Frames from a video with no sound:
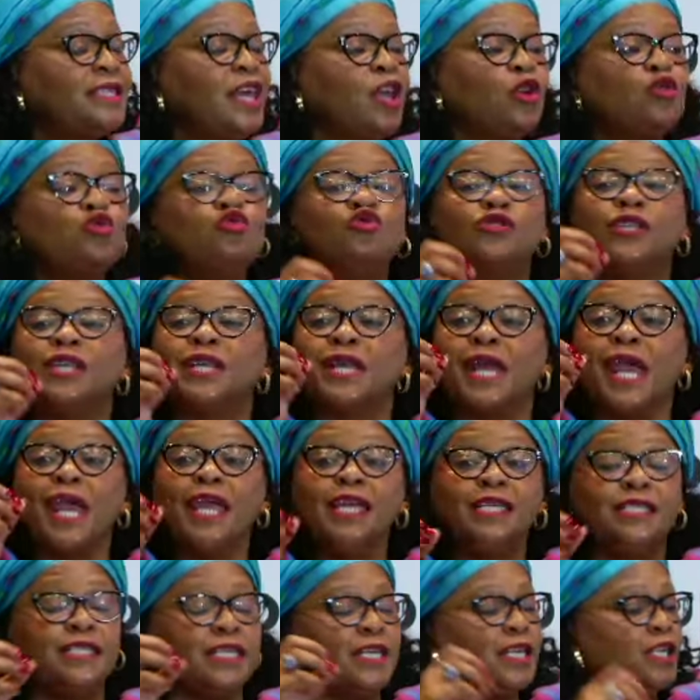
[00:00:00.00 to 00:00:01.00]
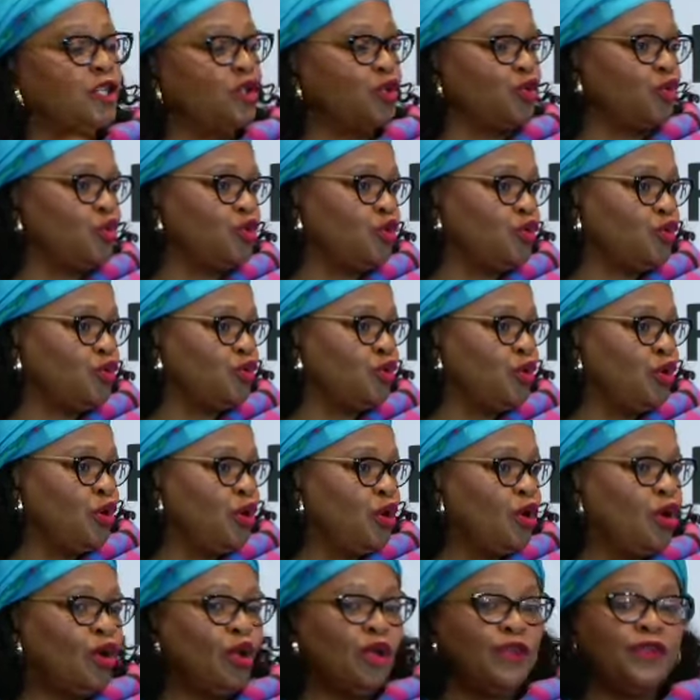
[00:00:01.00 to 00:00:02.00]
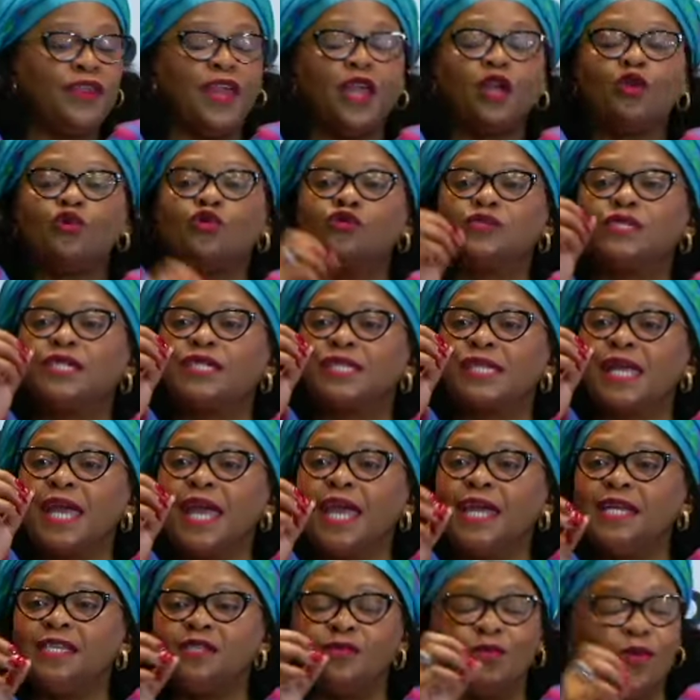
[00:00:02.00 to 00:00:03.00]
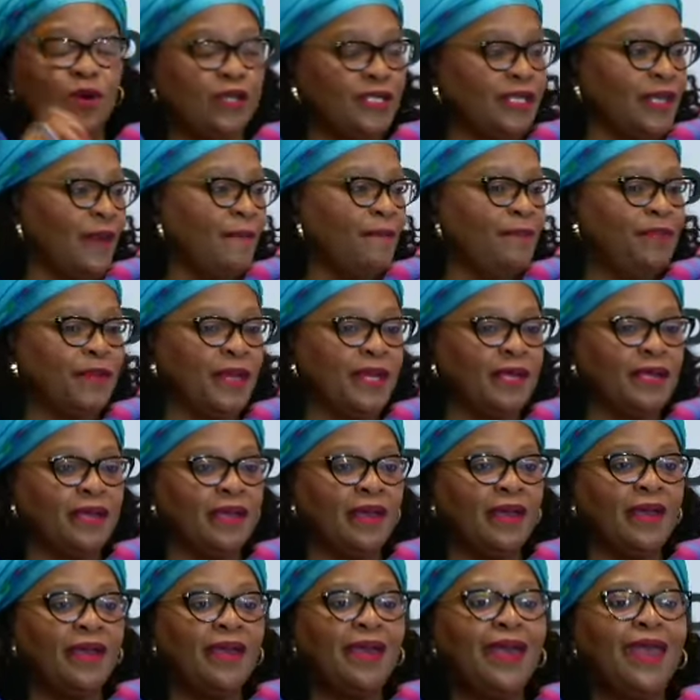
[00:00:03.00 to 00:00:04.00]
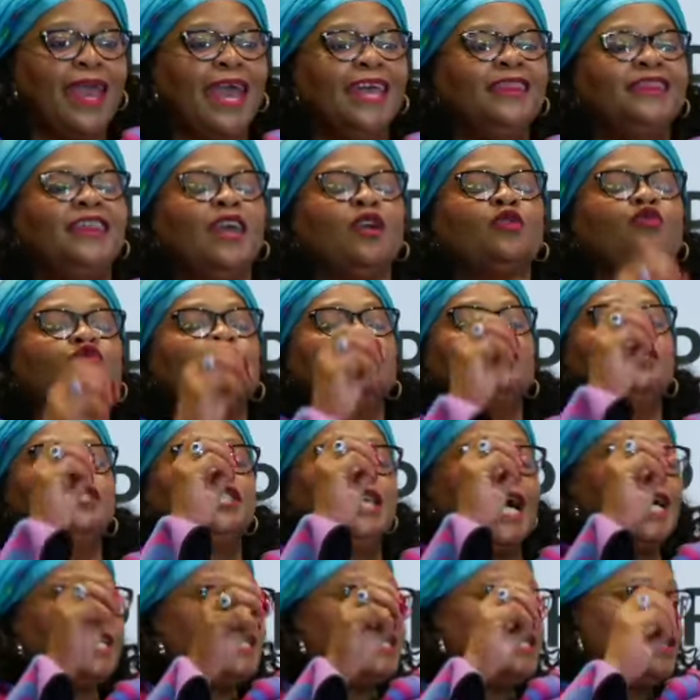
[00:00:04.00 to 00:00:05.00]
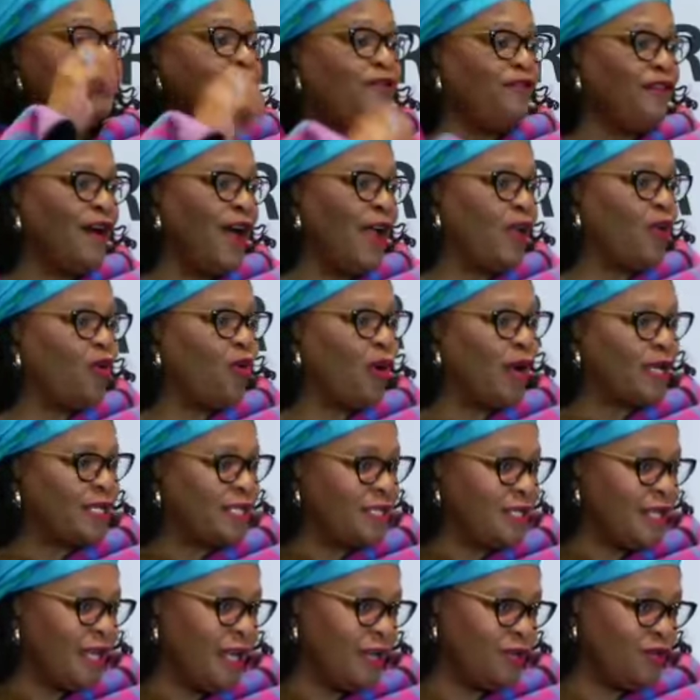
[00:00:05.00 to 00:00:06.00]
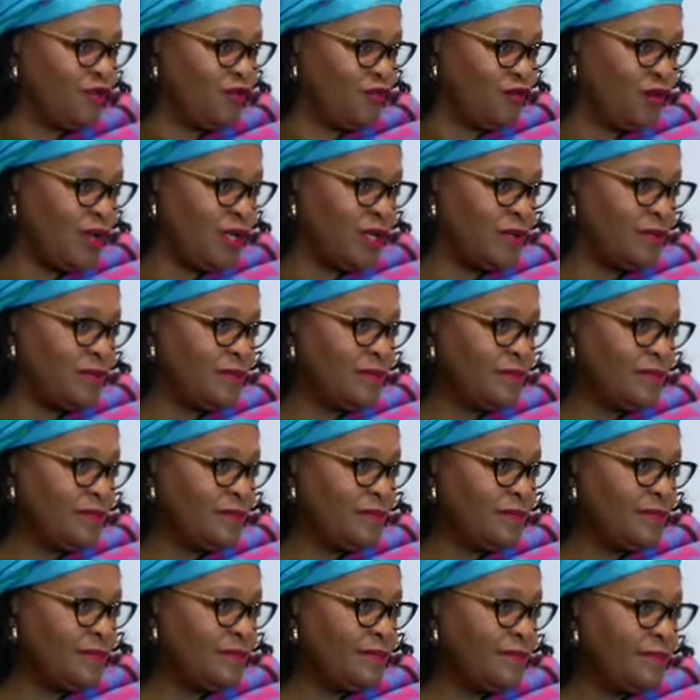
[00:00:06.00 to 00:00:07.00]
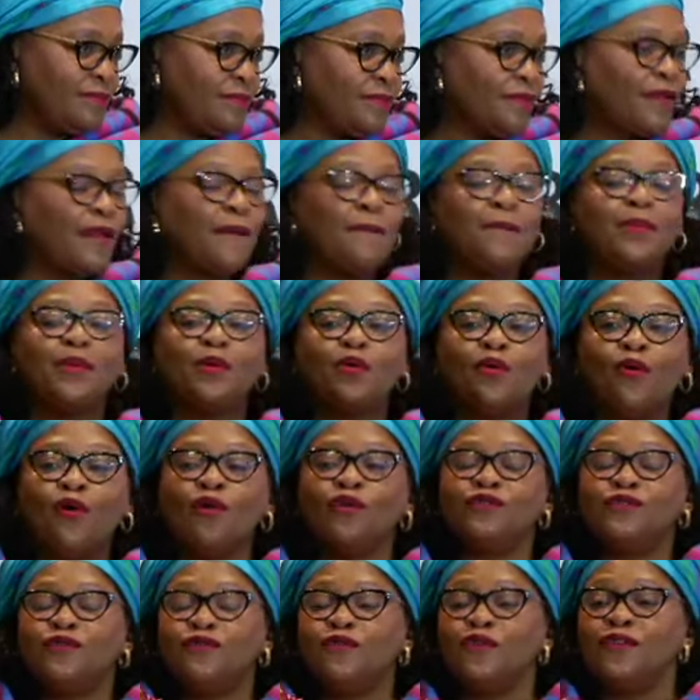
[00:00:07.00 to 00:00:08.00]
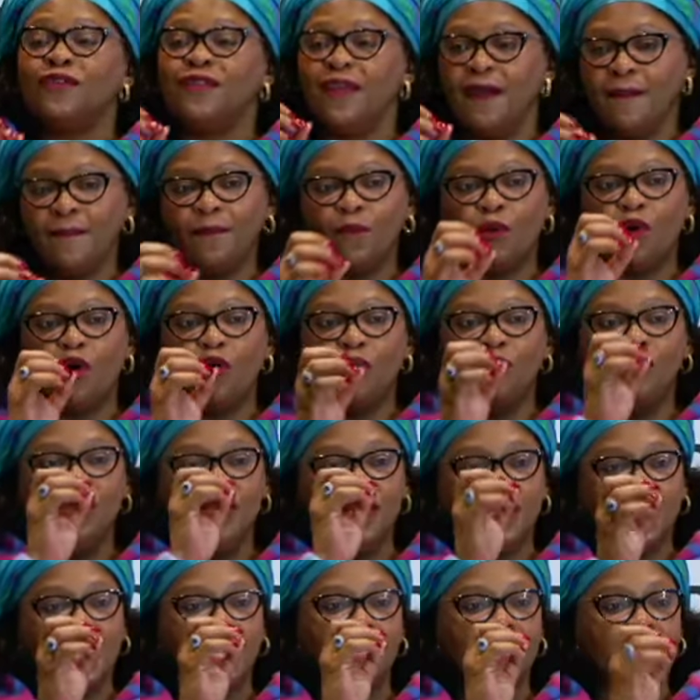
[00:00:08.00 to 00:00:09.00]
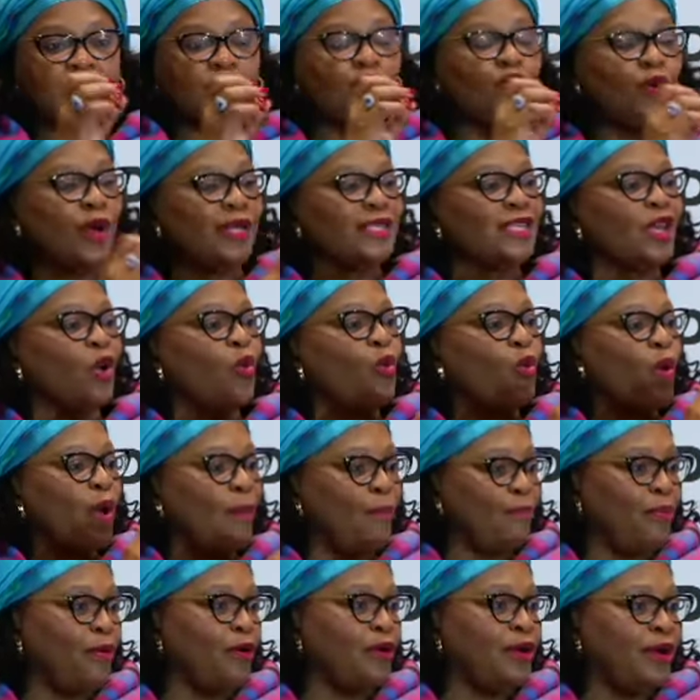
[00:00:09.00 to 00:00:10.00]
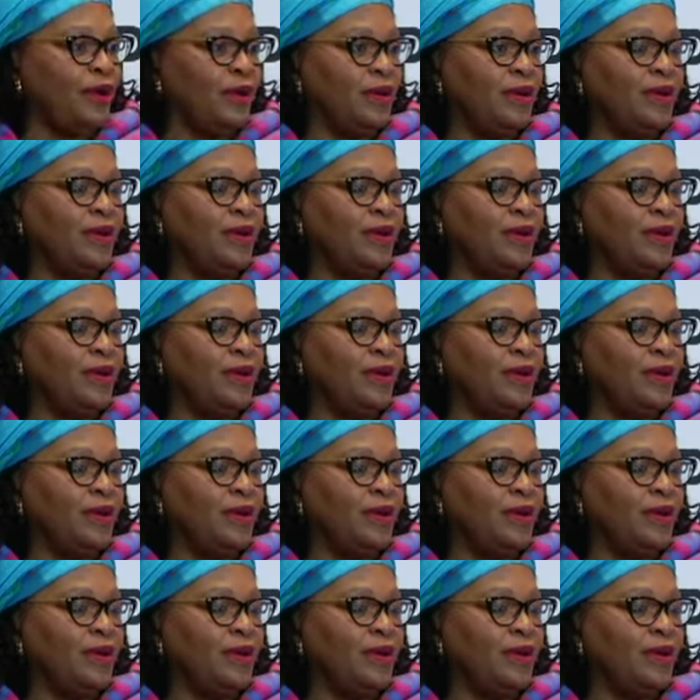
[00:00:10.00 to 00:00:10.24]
they could raid Lesotho, they could raid Mozambique, and they could justify what they are doing. Because for them, communication was a weapon